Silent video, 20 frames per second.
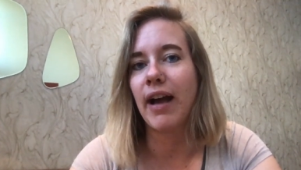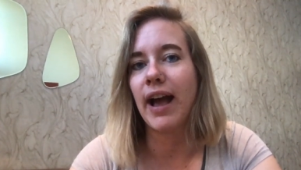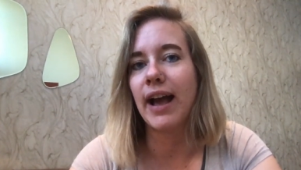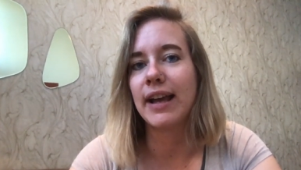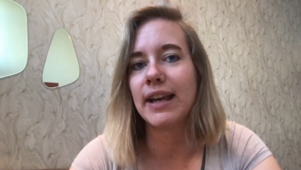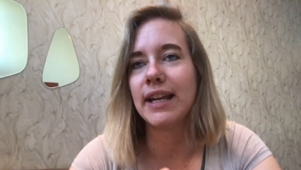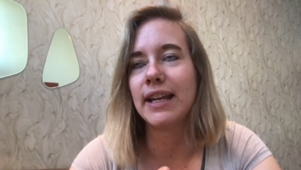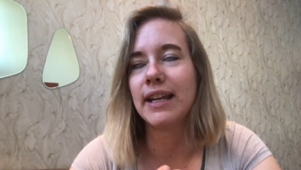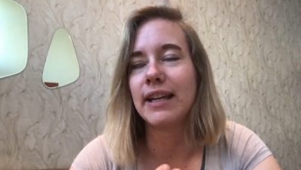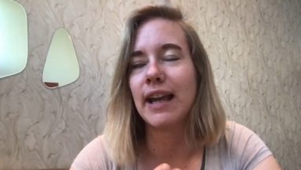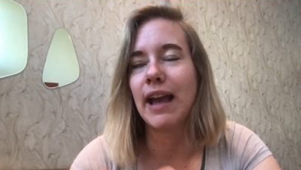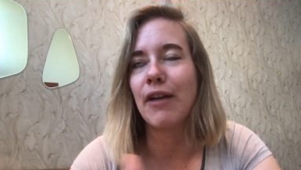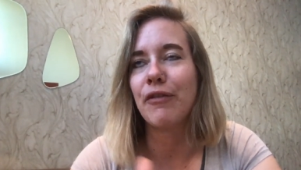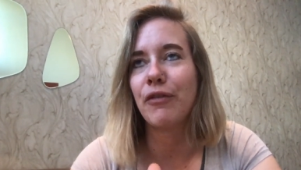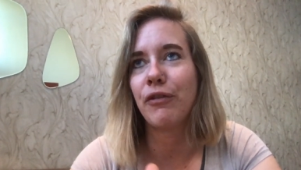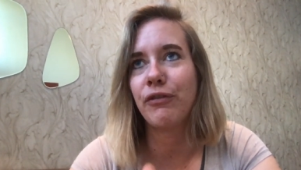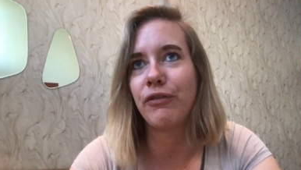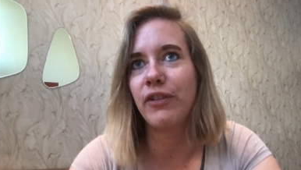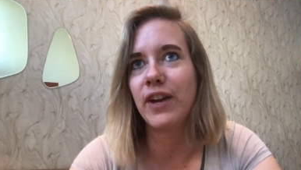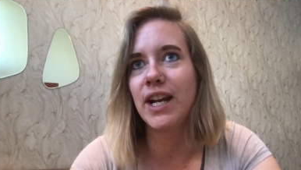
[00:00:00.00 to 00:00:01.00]
I have
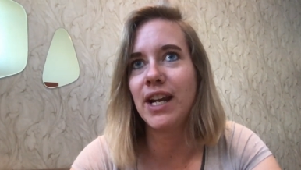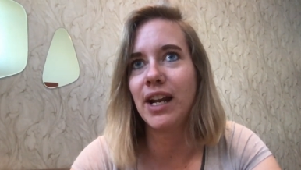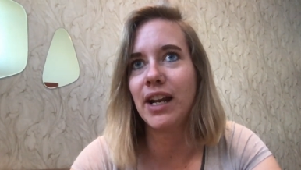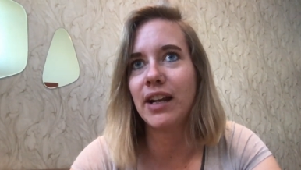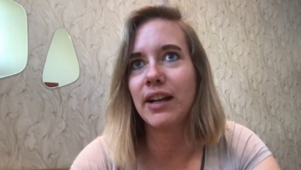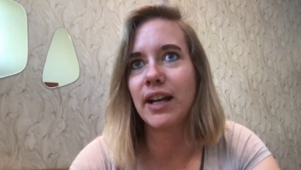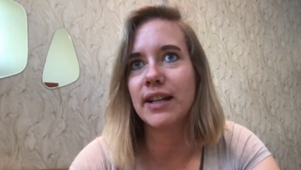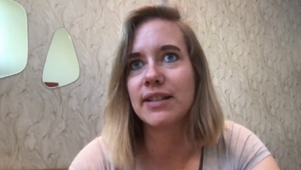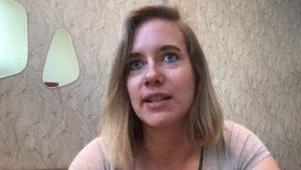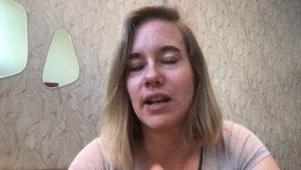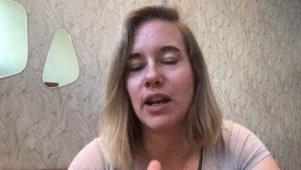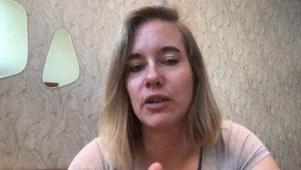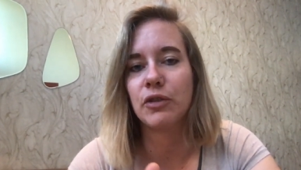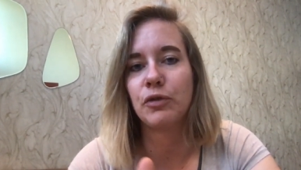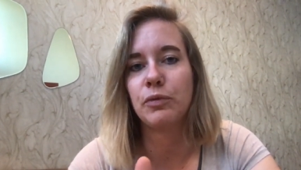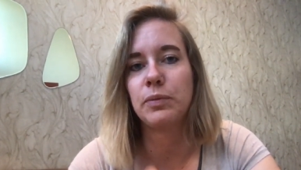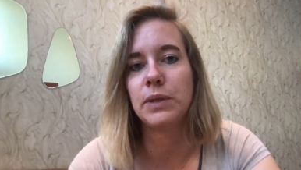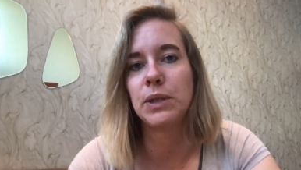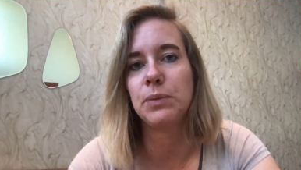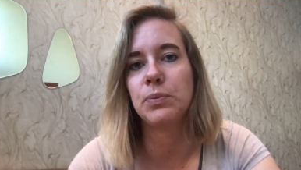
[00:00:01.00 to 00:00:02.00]
a feeling that a lot
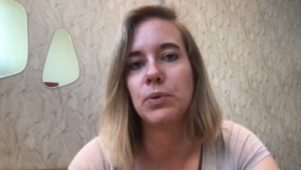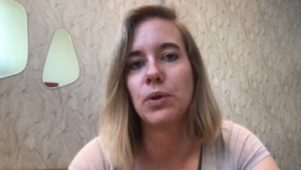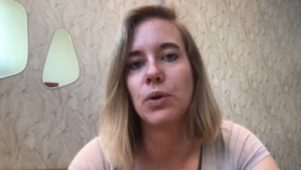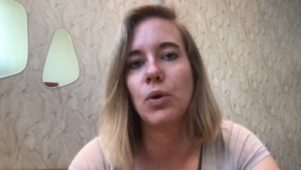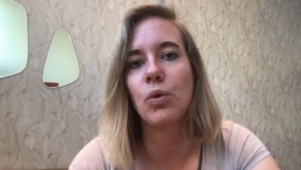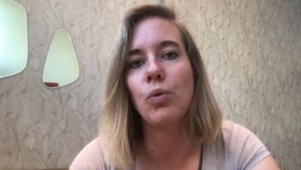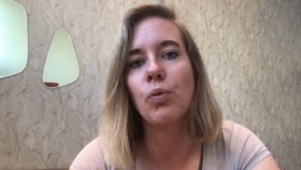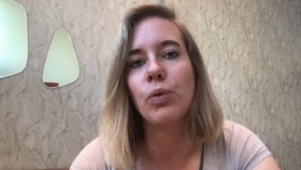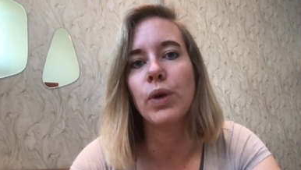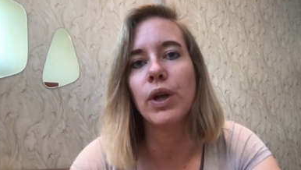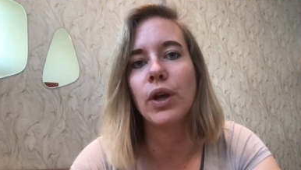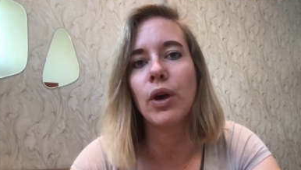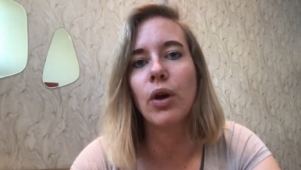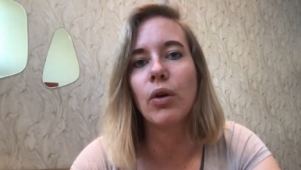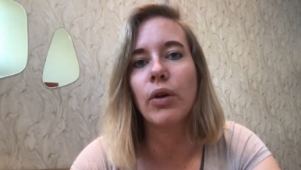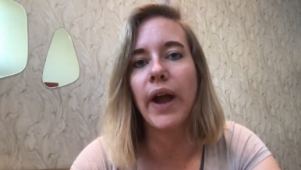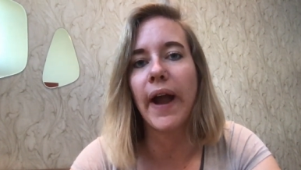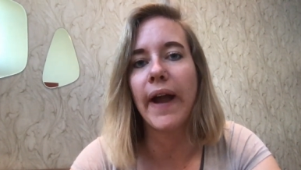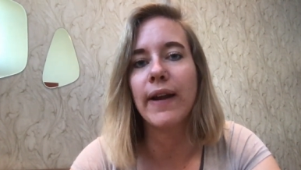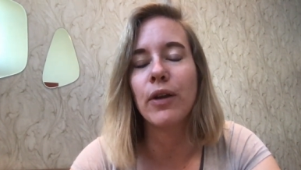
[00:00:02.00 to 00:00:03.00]
of people
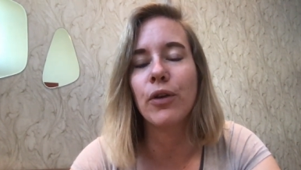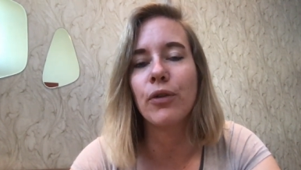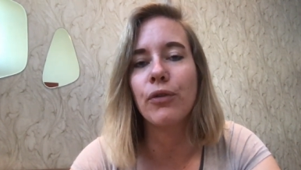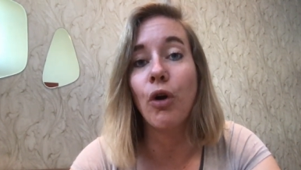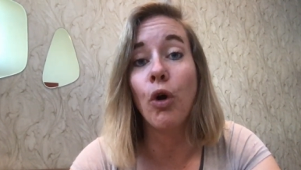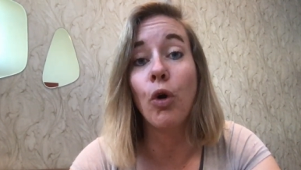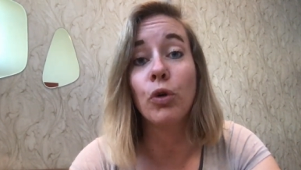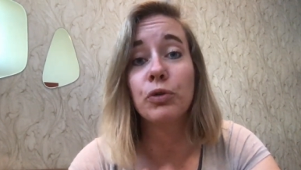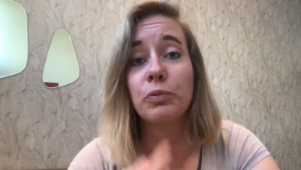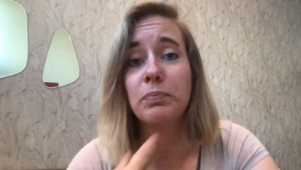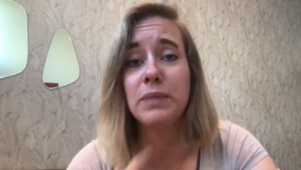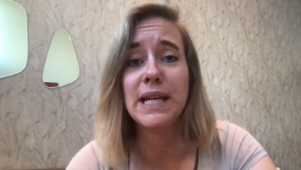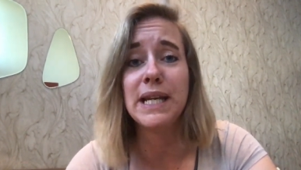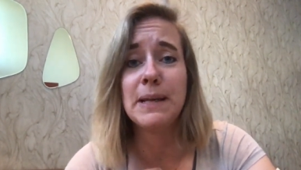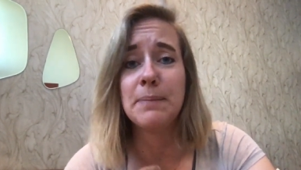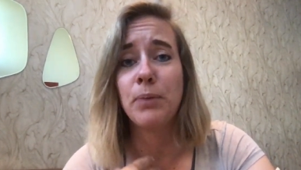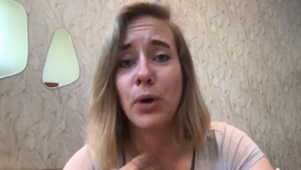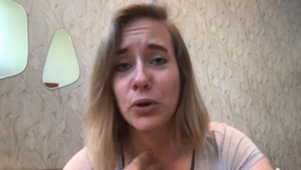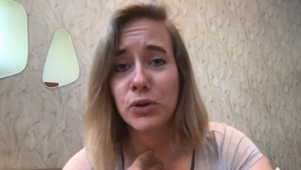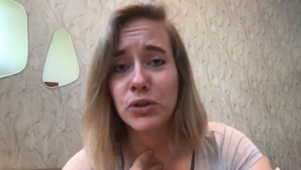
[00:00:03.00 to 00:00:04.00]
will kind of hold me
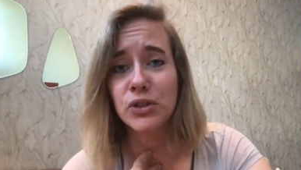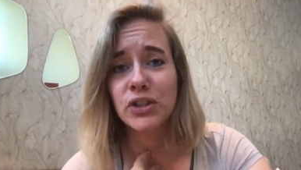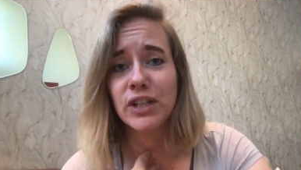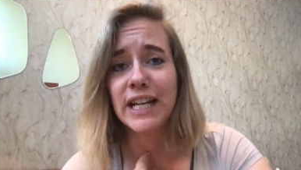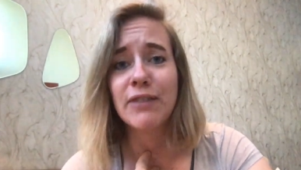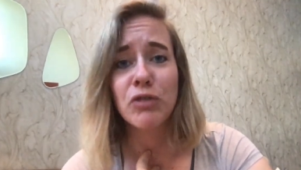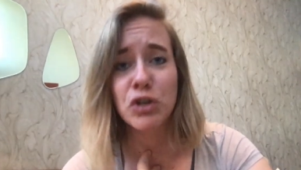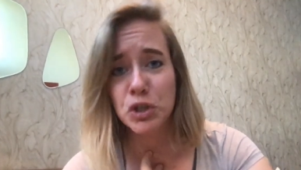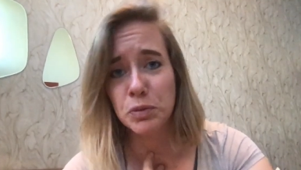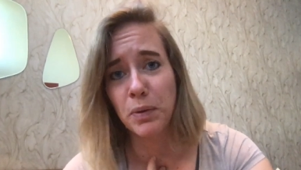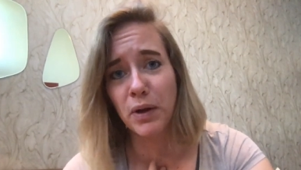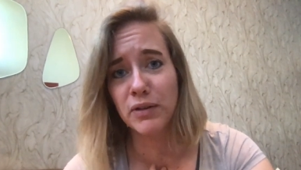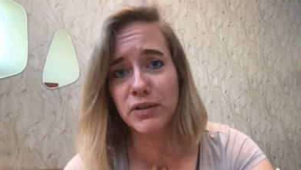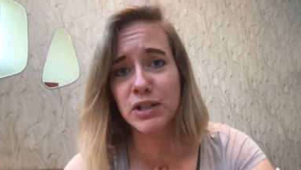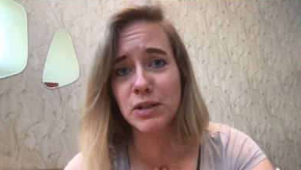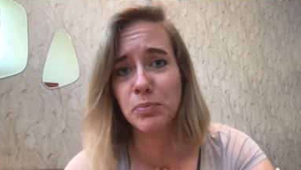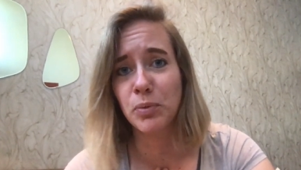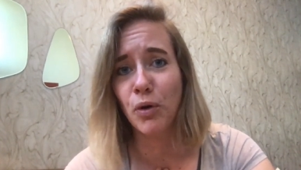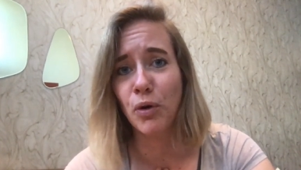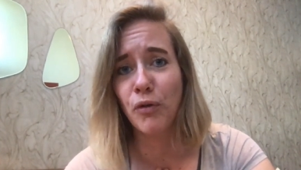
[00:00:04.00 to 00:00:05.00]
personally
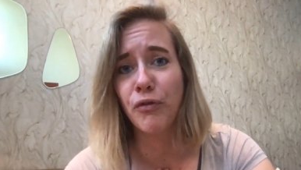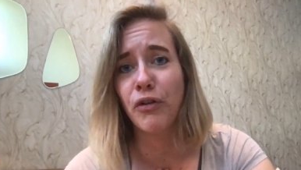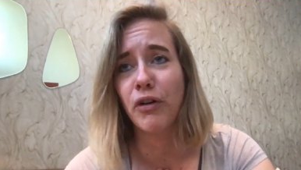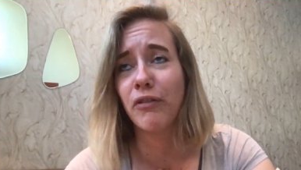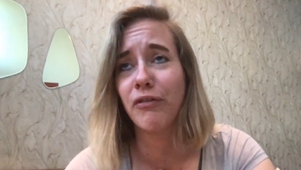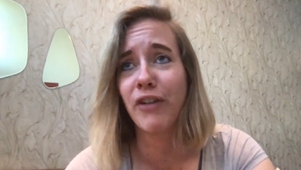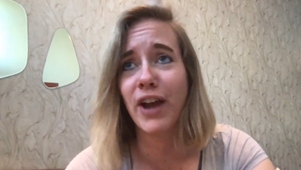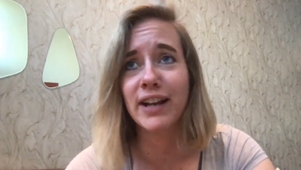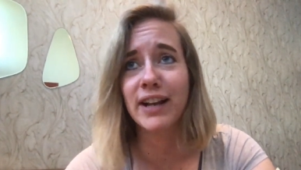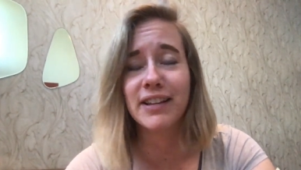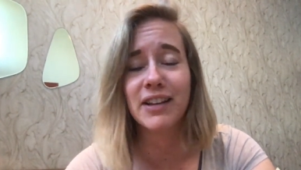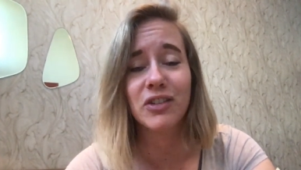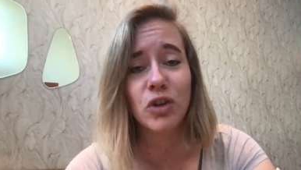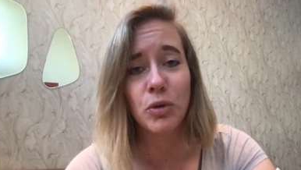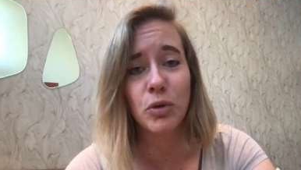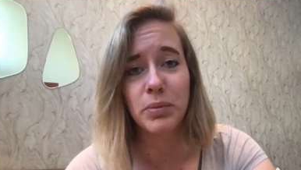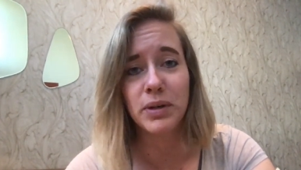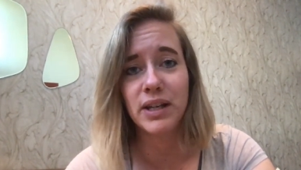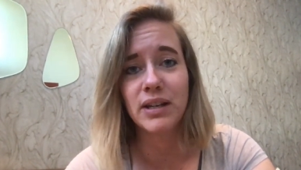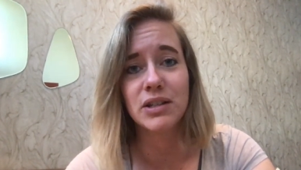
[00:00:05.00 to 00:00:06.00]
responsible for the fact that
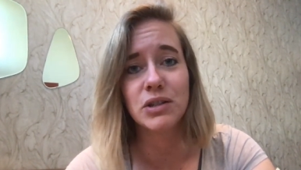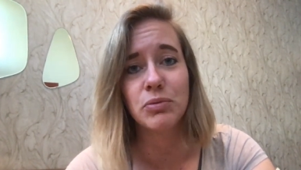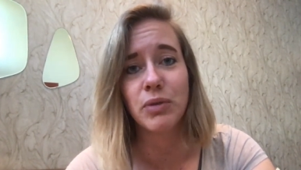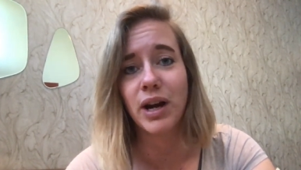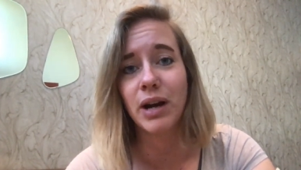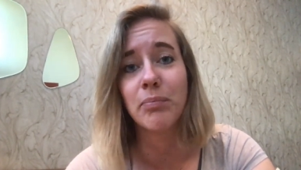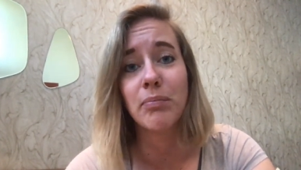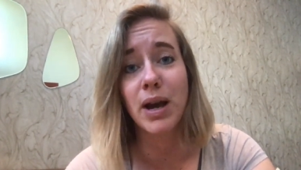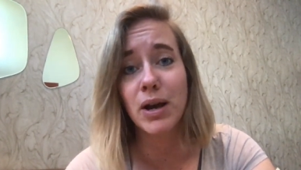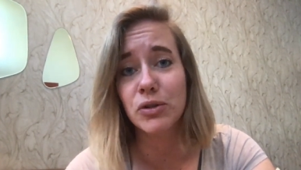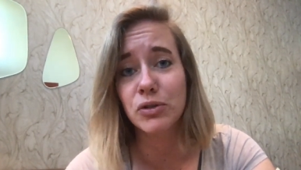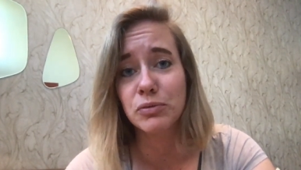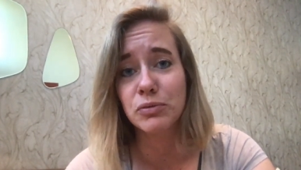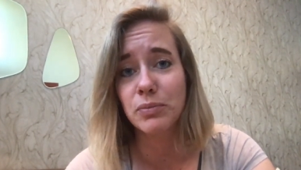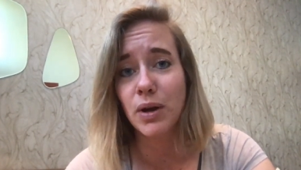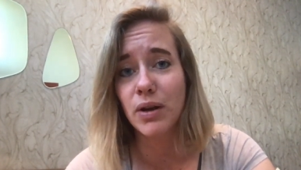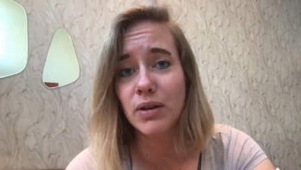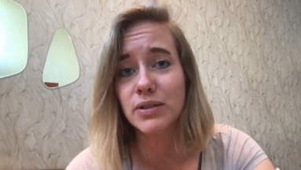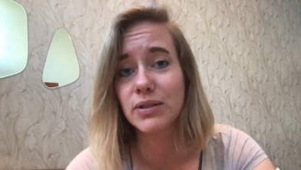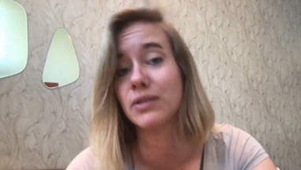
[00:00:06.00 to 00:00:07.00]
nobody is wearing mouth
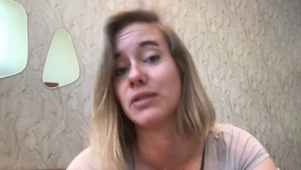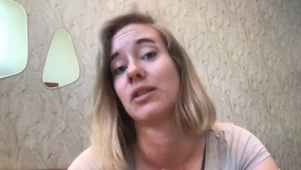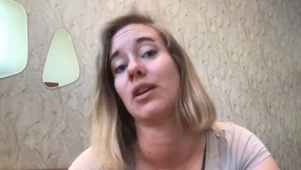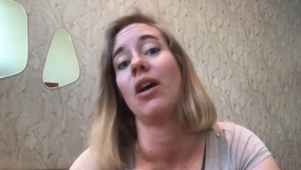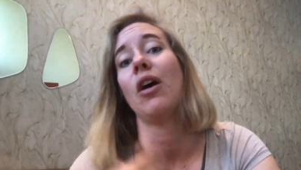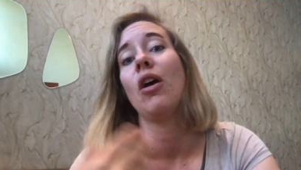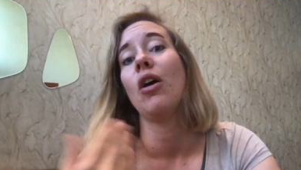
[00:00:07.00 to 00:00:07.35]
masks,